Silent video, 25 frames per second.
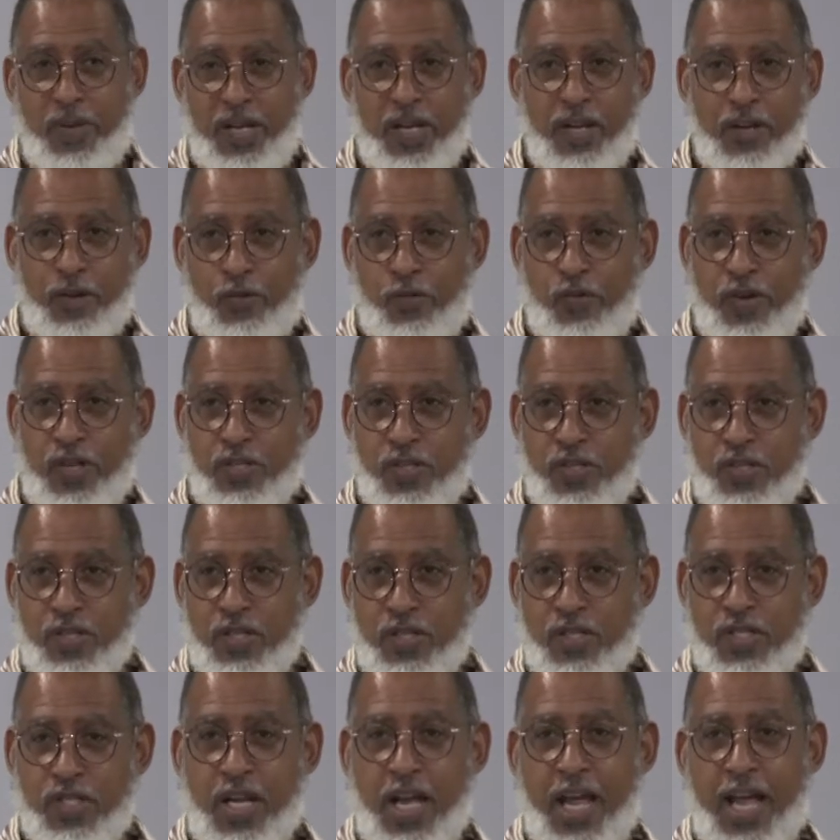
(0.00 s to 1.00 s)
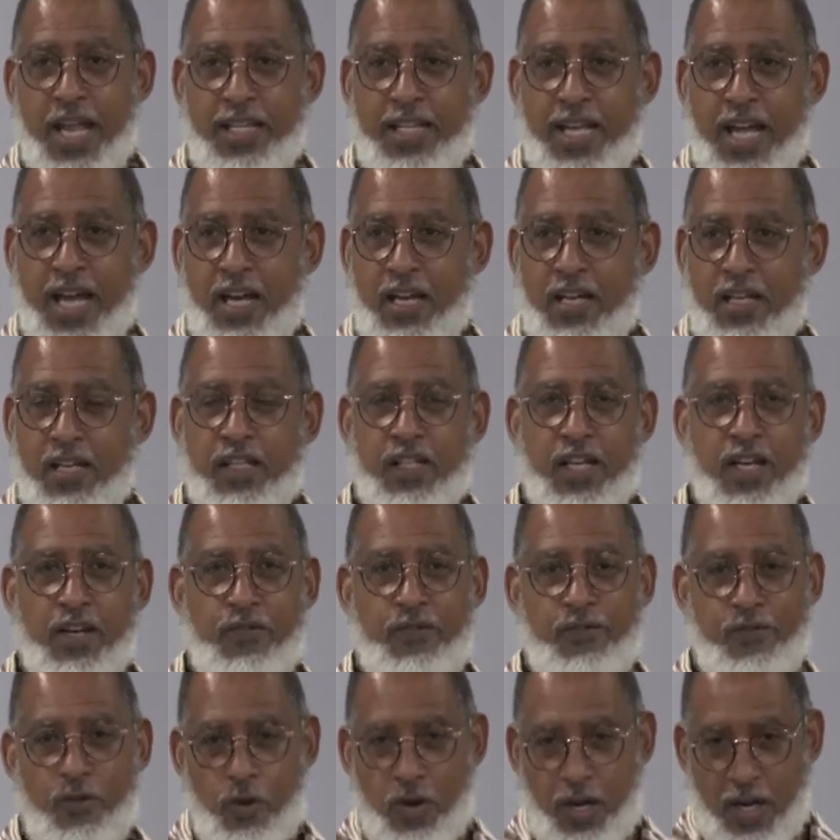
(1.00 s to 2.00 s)
being Christians, they're looking
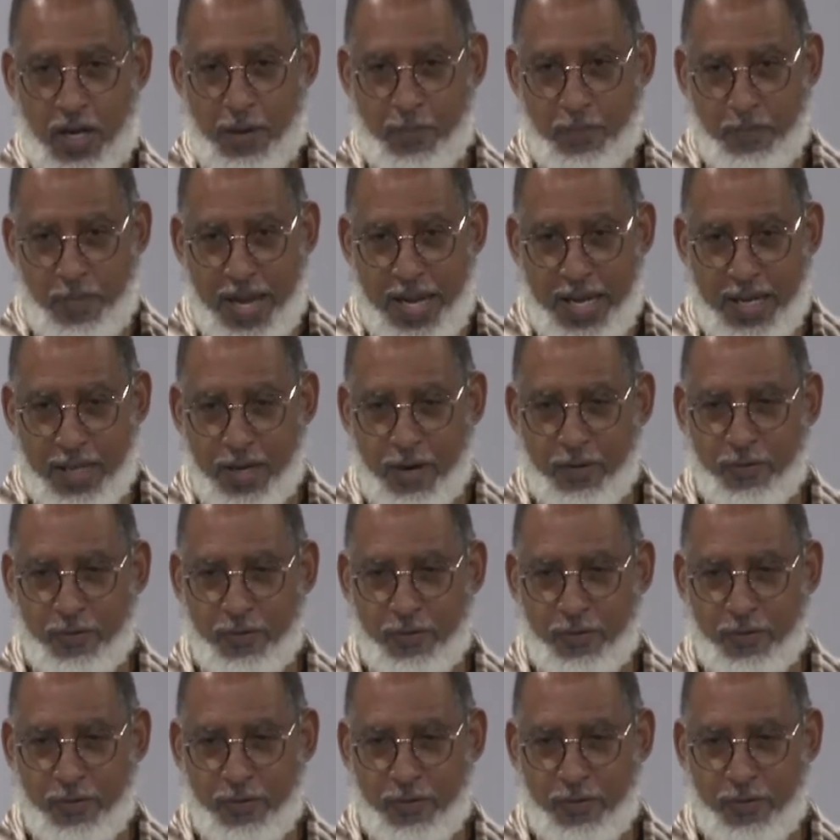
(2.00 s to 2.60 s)
for a mate.